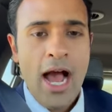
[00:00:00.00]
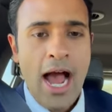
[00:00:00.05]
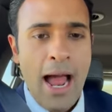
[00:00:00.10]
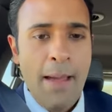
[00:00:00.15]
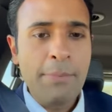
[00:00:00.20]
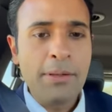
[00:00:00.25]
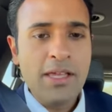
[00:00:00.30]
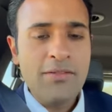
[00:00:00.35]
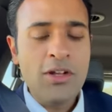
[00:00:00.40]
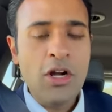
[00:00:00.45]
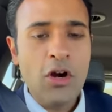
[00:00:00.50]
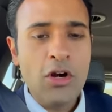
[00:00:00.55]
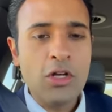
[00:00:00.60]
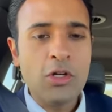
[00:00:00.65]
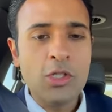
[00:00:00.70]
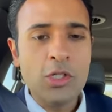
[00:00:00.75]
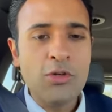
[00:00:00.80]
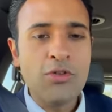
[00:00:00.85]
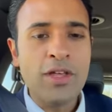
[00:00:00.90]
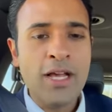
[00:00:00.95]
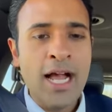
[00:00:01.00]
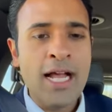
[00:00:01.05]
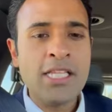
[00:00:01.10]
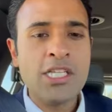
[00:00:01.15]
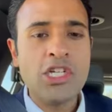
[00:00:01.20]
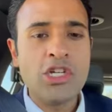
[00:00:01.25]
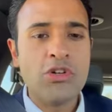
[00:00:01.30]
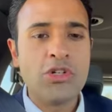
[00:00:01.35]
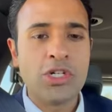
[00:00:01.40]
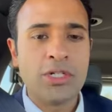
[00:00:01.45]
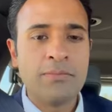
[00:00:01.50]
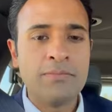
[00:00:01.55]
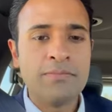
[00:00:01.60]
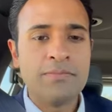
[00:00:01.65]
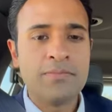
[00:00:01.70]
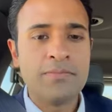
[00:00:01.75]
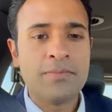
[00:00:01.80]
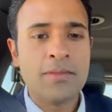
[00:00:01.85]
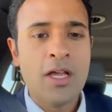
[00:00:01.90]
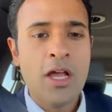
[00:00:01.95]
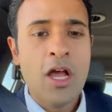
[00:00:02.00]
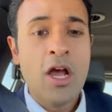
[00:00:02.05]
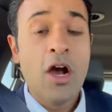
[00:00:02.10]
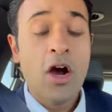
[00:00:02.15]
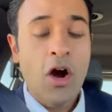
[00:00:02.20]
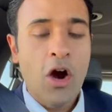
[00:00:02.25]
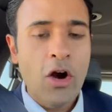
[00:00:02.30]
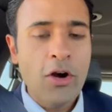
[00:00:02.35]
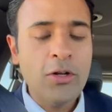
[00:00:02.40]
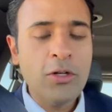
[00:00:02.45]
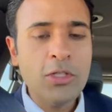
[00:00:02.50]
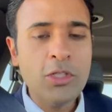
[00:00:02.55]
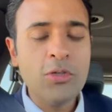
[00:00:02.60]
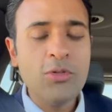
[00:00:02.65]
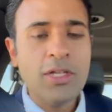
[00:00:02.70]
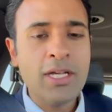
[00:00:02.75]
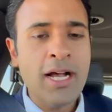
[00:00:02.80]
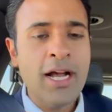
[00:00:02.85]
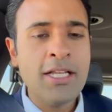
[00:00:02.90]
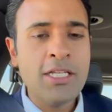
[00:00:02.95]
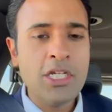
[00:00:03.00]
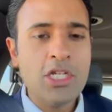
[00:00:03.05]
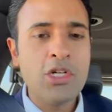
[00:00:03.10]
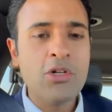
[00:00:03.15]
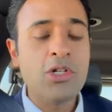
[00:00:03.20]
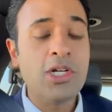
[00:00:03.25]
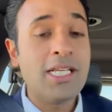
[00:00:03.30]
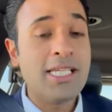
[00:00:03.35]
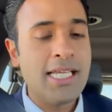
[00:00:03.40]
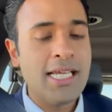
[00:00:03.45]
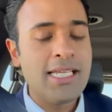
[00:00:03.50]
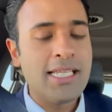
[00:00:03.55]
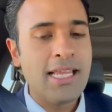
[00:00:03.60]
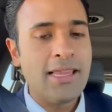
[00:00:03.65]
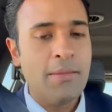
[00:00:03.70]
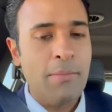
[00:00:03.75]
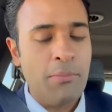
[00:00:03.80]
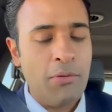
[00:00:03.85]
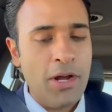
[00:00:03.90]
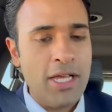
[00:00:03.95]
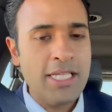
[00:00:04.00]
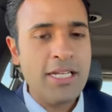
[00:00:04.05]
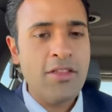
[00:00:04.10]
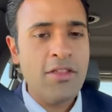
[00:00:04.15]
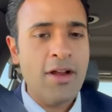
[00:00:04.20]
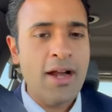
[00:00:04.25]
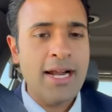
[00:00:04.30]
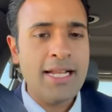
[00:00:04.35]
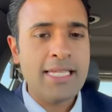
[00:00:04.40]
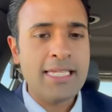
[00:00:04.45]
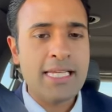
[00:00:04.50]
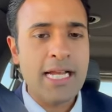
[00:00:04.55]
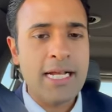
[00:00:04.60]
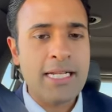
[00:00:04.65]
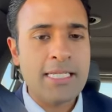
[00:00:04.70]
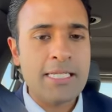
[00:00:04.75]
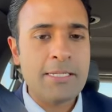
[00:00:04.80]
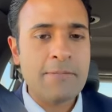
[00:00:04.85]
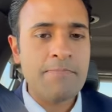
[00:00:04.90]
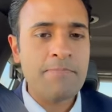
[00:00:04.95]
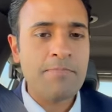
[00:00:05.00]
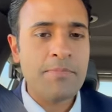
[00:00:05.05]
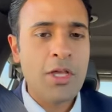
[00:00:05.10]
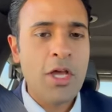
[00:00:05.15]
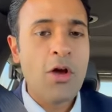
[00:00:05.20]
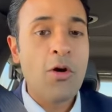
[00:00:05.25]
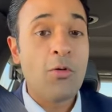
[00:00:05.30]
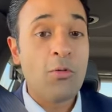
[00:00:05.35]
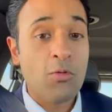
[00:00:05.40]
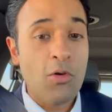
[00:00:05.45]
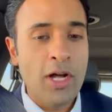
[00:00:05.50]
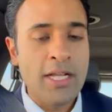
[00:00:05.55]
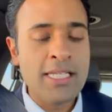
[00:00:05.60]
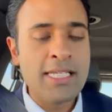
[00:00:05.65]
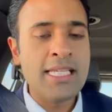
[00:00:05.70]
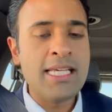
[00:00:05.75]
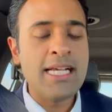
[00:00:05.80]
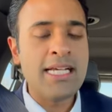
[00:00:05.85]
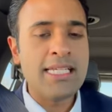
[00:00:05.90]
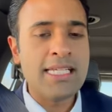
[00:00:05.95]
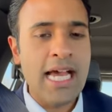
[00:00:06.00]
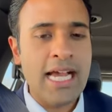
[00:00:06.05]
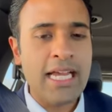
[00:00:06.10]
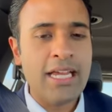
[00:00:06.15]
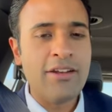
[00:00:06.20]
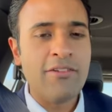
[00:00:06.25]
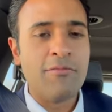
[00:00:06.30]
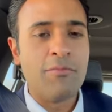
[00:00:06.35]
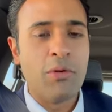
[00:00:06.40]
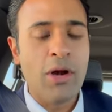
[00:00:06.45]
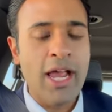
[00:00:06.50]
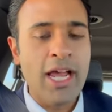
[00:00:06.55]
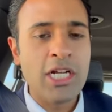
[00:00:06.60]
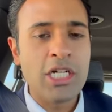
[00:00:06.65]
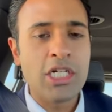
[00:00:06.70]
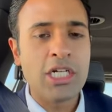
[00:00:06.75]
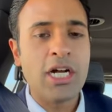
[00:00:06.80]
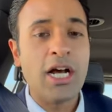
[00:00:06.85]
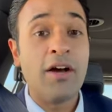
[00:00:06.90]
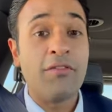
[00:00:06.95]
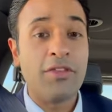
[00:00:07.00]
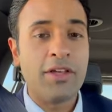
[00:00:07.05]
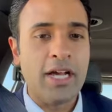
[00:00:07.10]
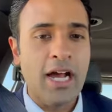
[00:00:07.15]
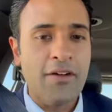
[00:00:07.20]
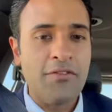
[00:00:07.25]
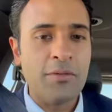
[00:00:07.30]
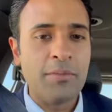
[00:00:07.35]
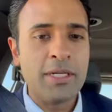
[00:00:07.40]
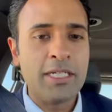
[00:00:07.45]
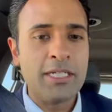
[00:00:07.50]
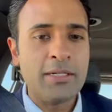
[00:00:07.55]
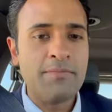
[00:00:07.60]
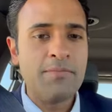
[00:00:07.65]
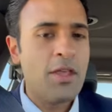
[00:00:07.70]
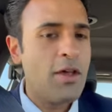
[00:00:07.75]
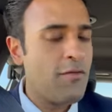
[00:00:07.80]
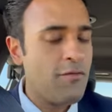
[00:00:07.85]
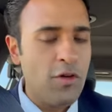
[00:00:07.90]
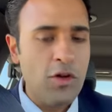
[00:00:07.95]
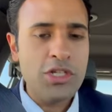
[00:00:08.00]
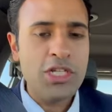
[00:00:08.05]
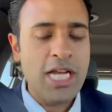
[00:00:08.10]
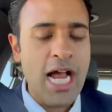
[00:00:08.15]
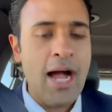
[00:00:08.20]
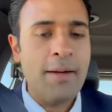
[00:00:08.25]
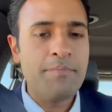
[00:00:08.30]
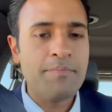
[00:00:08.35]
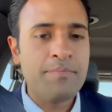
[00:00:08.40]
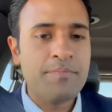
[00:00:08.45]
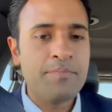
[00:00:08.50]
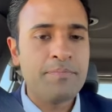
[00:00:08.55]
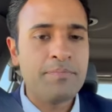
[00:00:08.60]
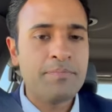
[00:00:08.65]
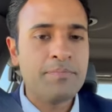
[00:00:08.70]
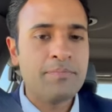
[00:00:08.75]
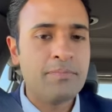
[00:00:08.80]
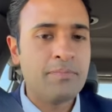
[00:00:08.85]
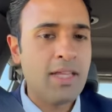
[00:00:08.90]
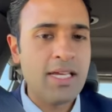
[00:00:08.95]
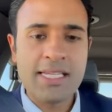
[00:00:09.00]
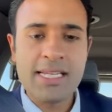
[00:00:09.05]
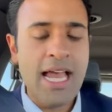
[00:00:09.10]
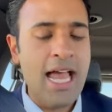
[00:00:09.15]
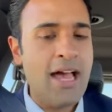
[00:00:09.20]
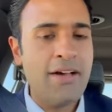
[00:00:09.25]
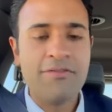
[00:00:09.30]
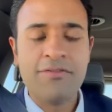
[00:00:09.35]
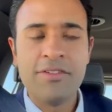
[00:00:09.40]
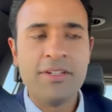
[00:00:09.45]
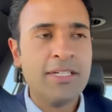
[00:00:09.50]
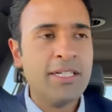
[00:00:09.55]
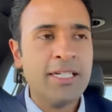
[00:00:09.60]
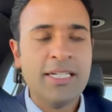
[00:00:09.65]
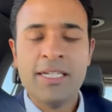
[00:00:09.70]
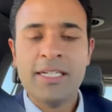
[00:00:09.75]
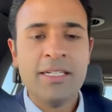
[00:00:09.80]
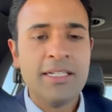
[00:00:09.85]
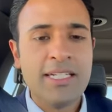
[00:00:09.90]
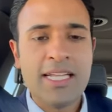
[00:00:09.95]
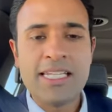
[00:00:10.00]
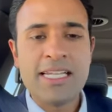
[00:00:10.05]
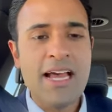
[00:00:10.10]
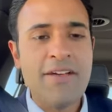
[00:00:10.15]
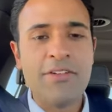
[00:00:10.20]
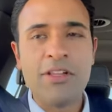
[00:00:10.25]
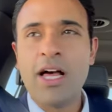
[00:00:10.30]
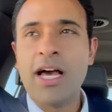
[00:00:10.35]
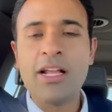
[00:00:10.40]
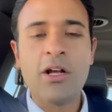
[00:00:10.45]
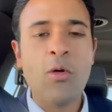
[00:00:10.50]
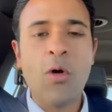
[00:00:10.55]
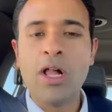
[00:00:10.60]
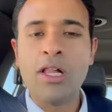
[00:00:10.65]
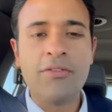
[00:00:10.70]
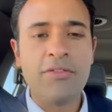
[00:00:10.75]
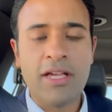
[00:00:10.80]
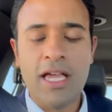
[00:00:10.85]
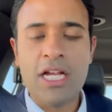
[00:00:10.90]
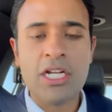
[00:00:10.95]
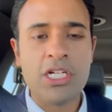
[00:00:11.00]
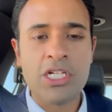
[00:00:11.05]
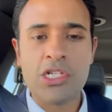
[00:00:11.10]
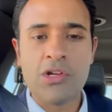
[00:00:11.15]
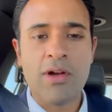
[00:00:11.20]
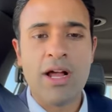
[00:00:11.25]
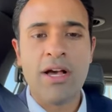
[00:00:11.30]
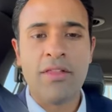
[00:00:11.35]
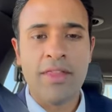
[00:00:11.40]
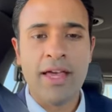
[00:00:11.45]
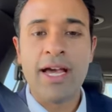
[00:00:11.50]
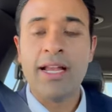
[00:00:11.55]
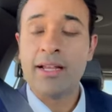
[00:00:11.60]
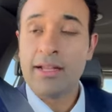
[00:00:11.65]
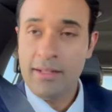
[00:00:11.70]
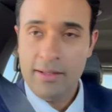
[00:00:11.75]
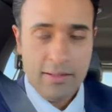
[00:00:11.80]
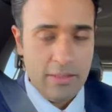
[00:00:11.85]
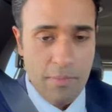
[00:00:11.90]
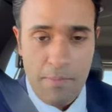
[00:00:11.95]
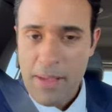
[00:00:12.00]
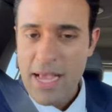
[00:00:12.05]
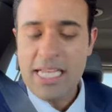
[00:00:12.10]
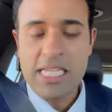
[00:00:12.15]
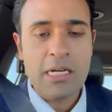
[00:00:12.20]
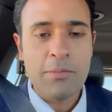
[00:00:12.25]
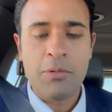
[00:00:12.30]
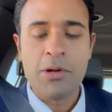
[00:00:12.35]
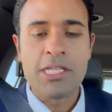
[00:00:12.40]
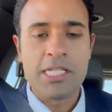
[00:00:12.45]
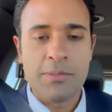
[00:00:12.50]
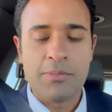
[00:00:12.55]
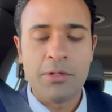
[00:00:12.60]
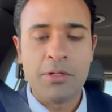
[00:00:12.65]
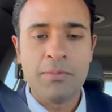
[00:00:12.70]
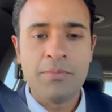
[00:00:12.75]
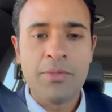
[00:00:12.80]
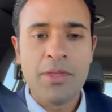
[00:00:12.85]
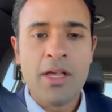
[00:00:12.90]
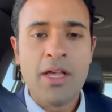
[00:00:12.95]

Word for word: I believe in Article 2 of the Constitution. Article 2 of the Constitution says that the president of the United States runs the executive branch of the government. Full stop. Doesn't have doesn't have a lot of qualifications around that. It's a basic principle.